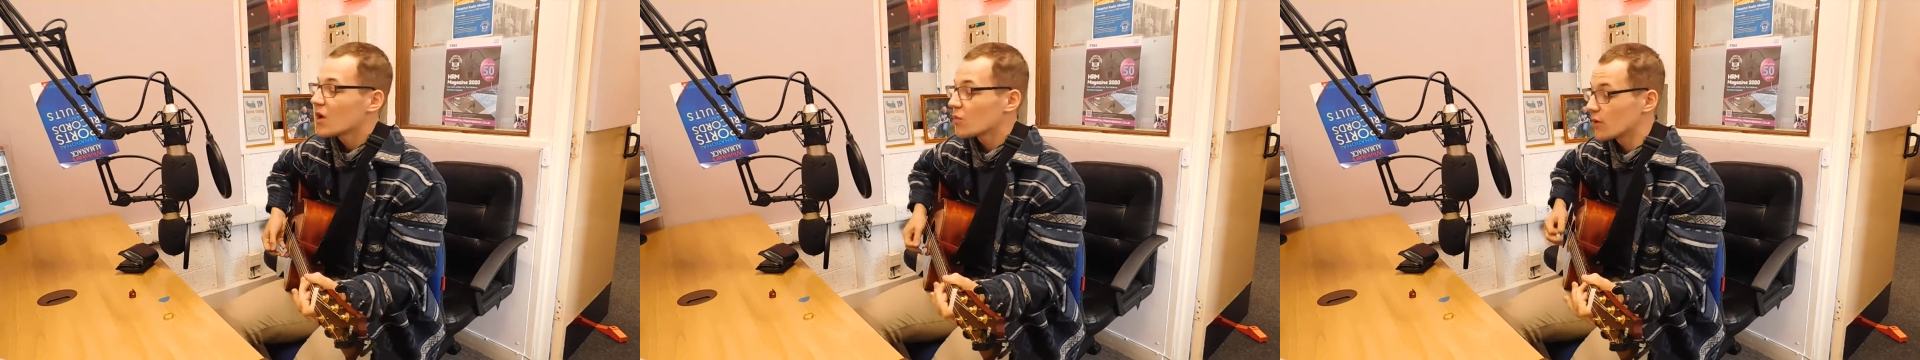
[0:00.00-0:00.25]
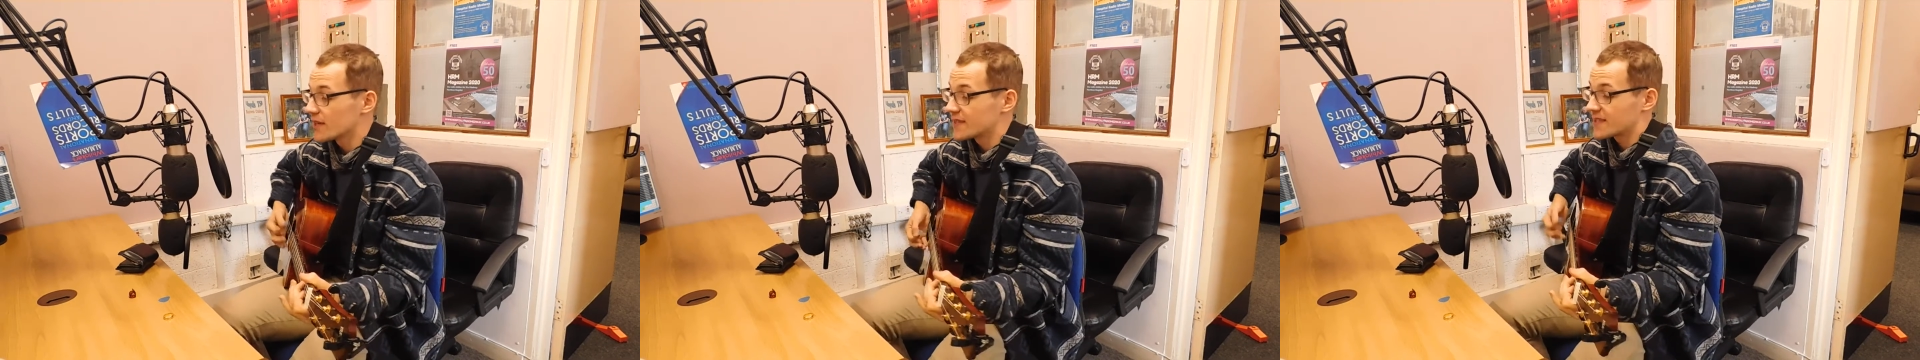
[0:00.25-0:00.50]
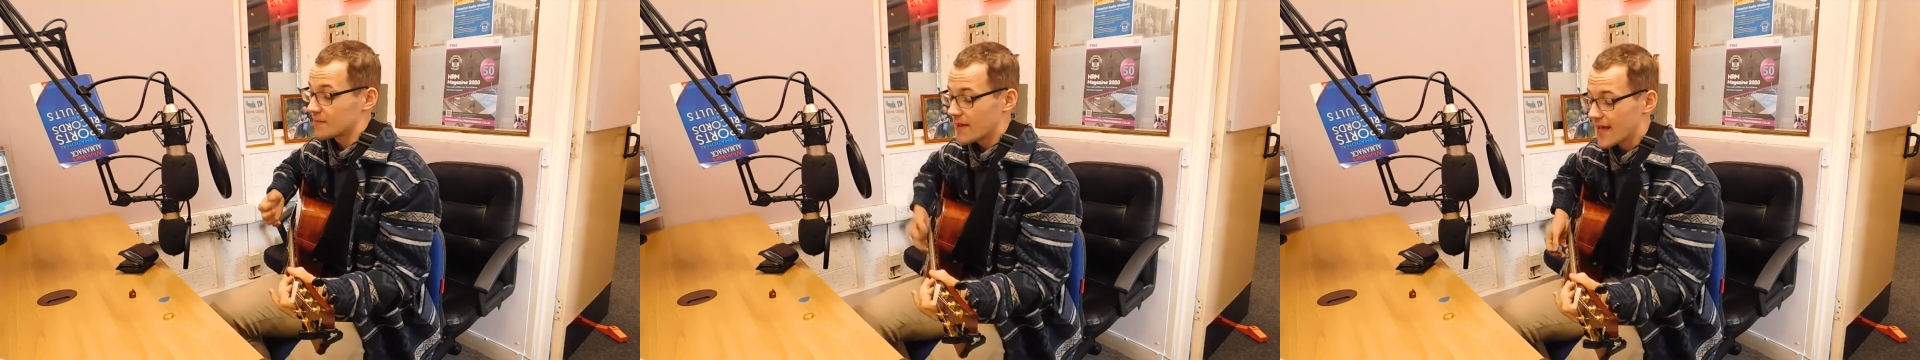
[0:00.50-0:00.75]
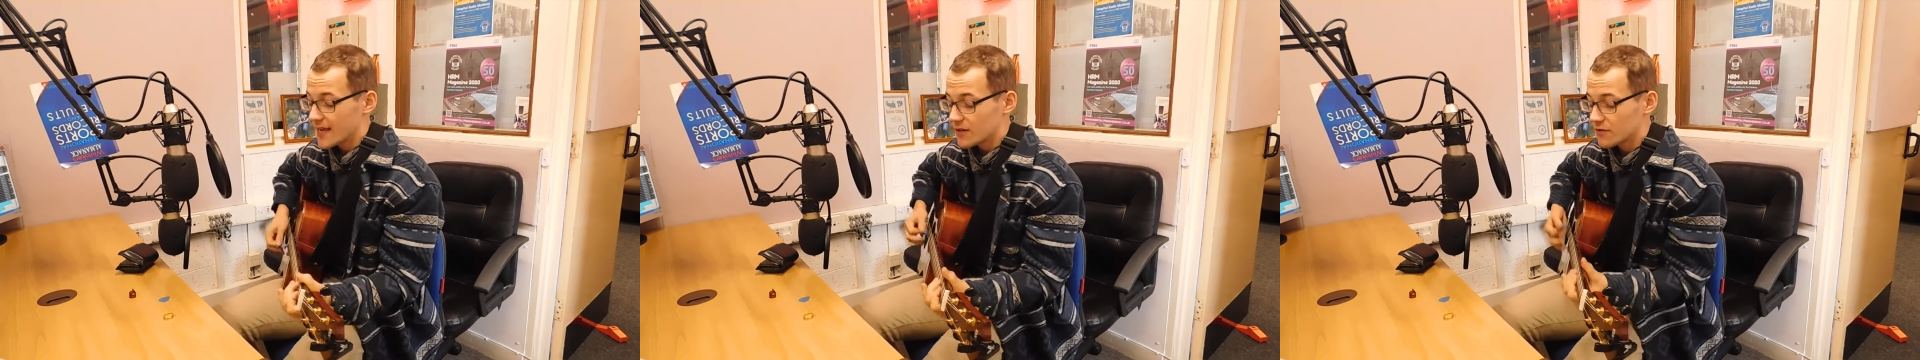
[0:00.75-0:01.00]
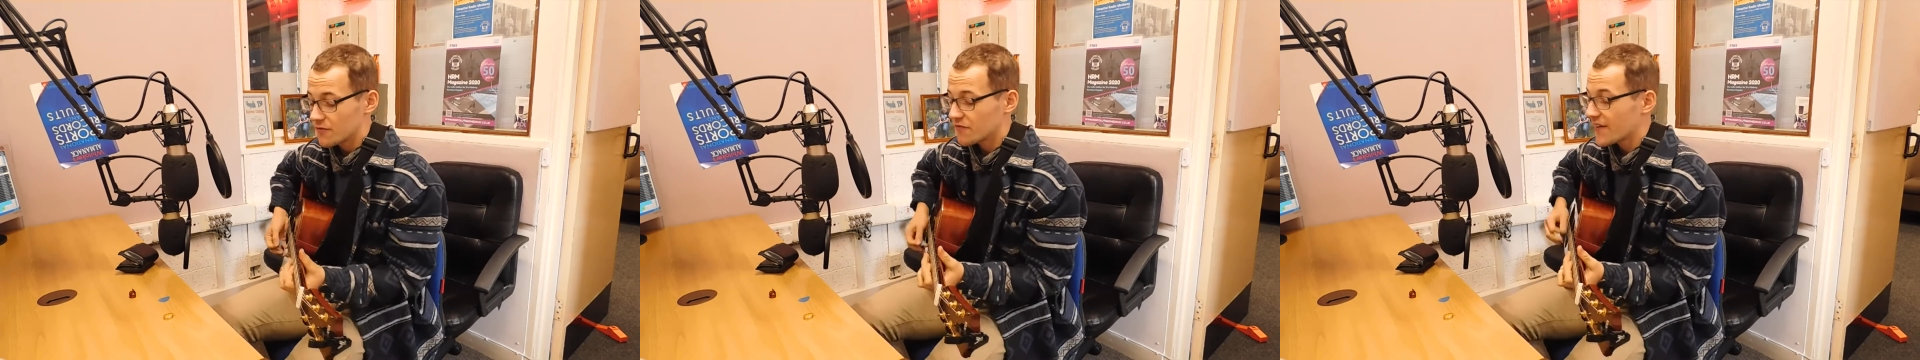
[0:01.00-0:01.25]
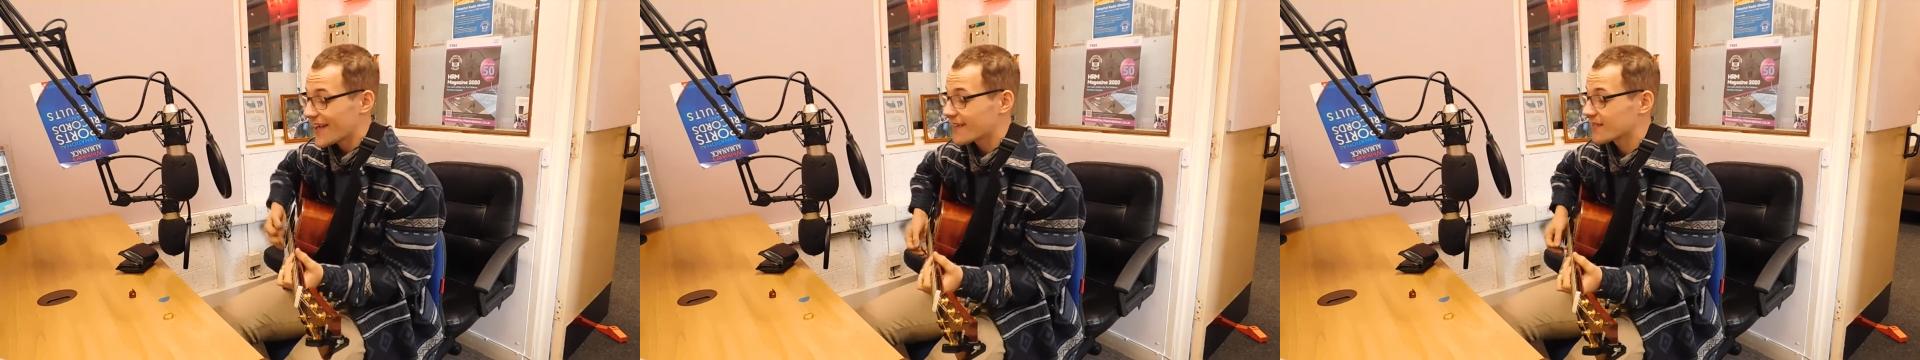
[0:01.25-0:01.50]
Well, it's a matter of
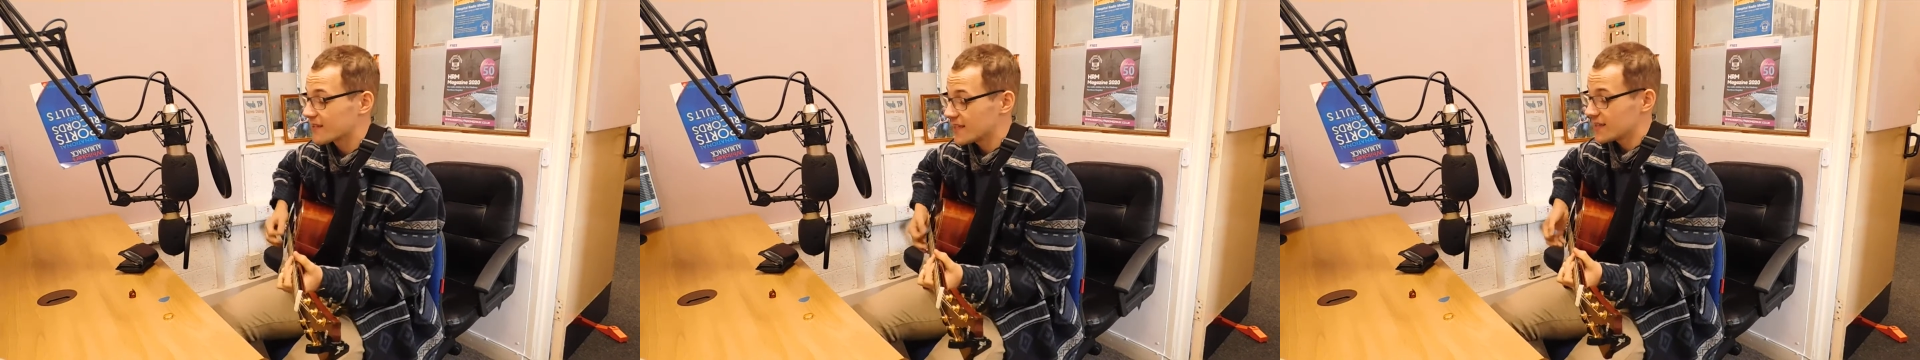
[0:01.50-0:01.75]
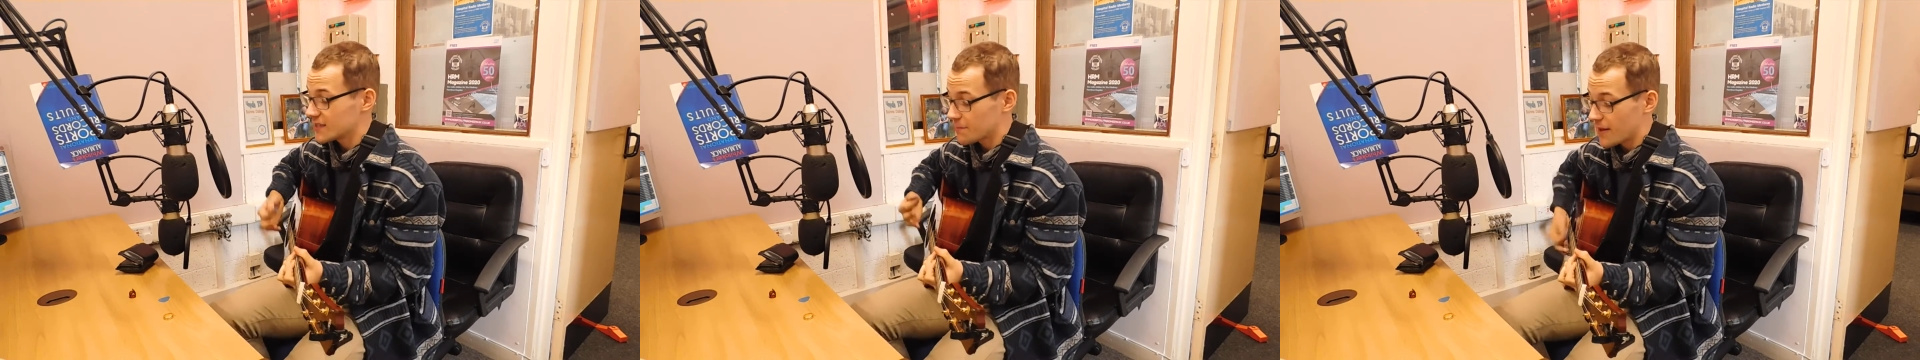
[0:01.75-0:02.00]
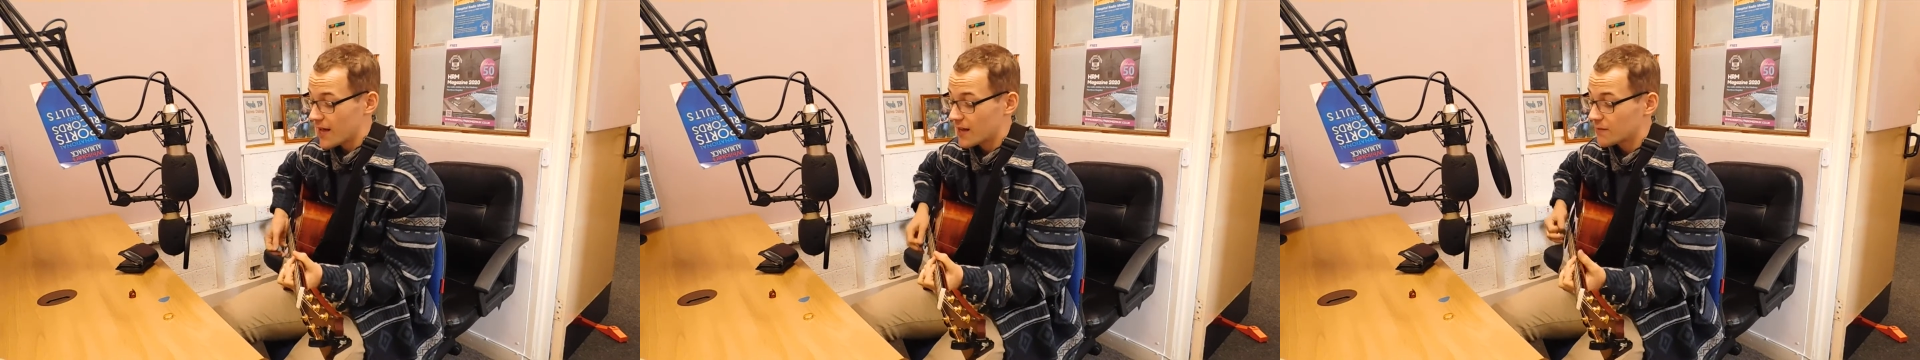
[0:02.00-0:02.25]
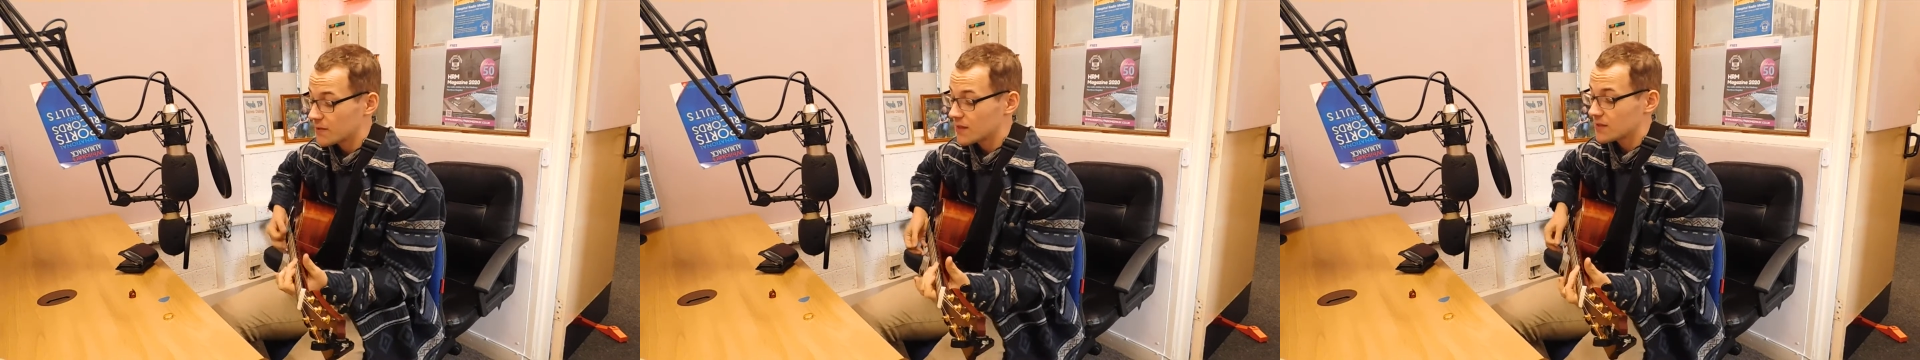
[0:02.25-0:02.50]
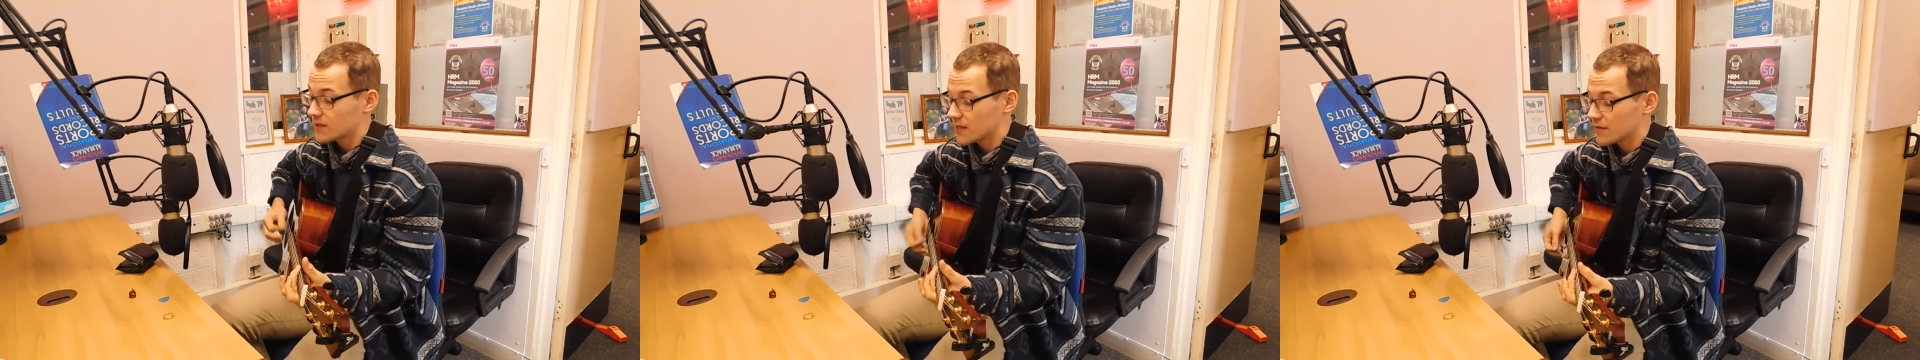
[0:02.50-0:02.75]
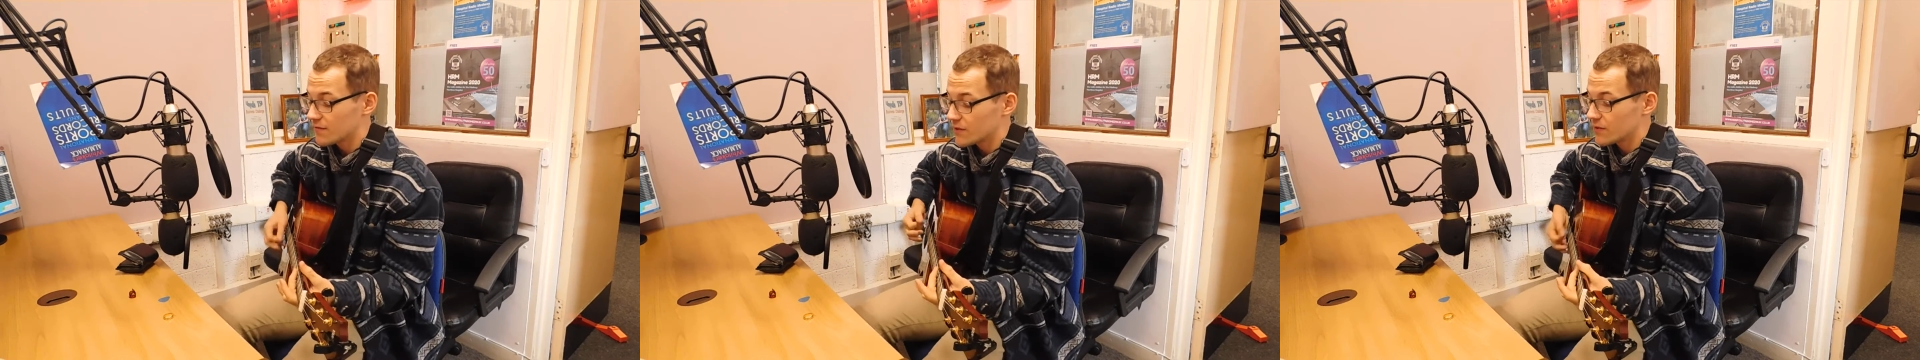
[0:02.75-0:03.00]
fact that there's a part of me
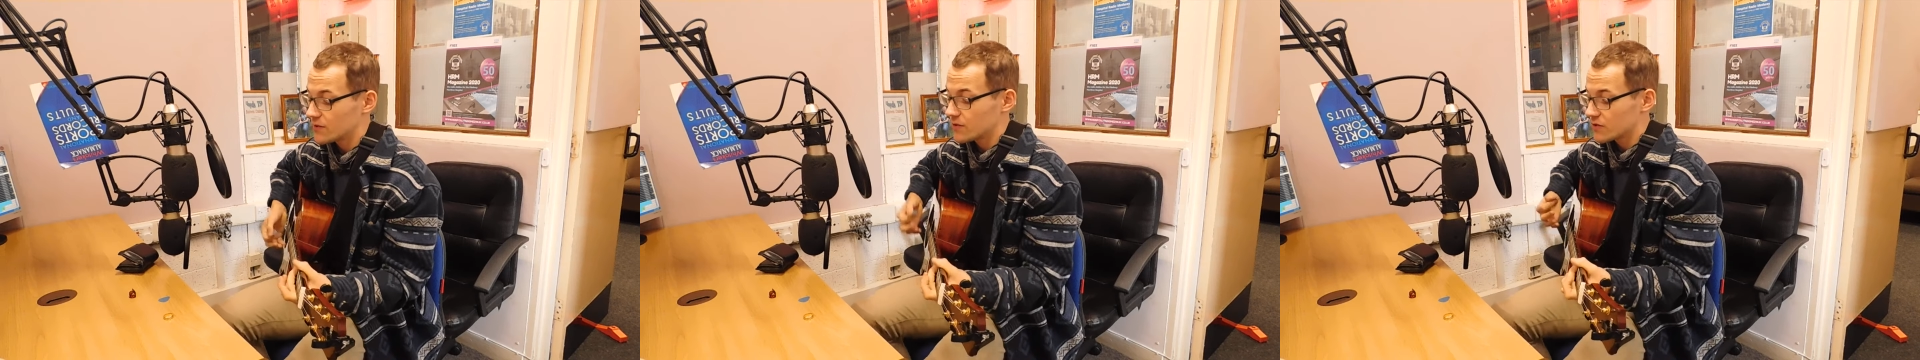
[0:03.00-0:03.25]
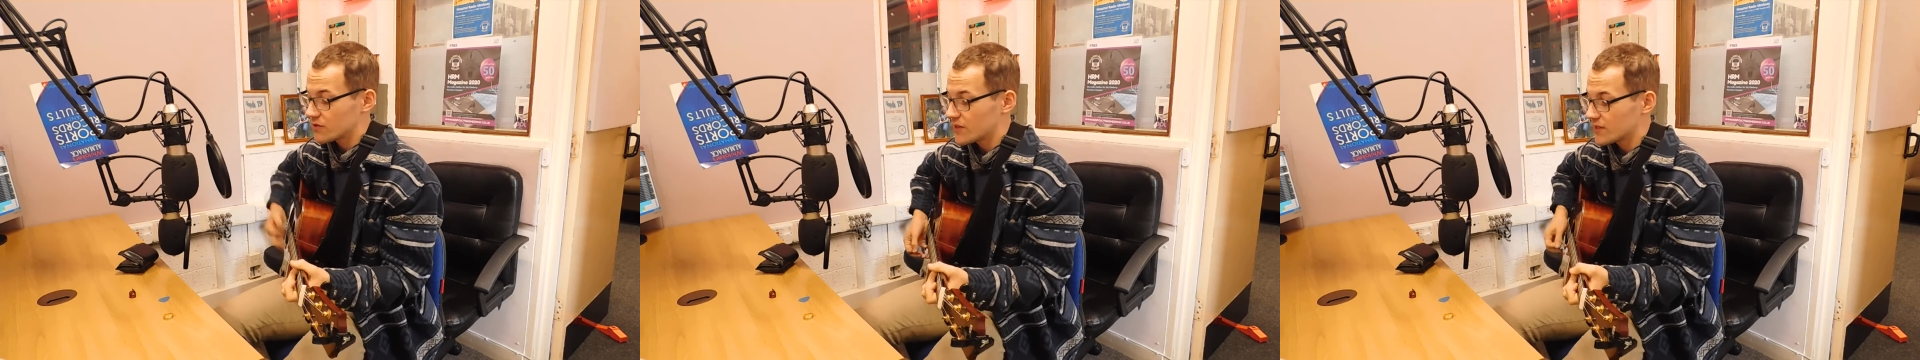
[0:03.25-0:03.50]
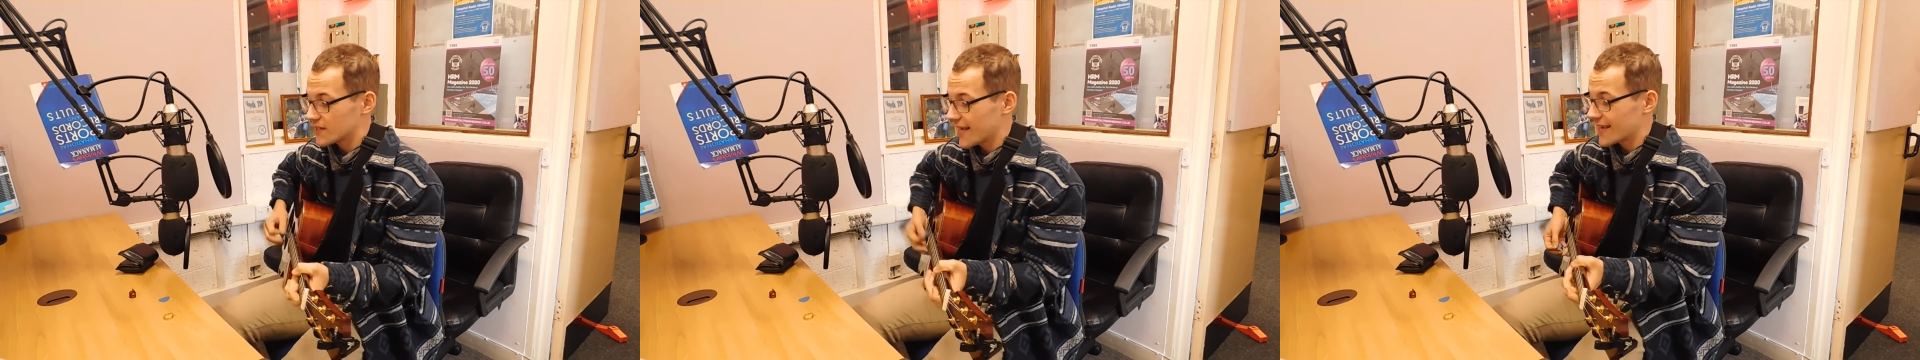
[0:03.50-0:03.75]
disdainful of the drizzle,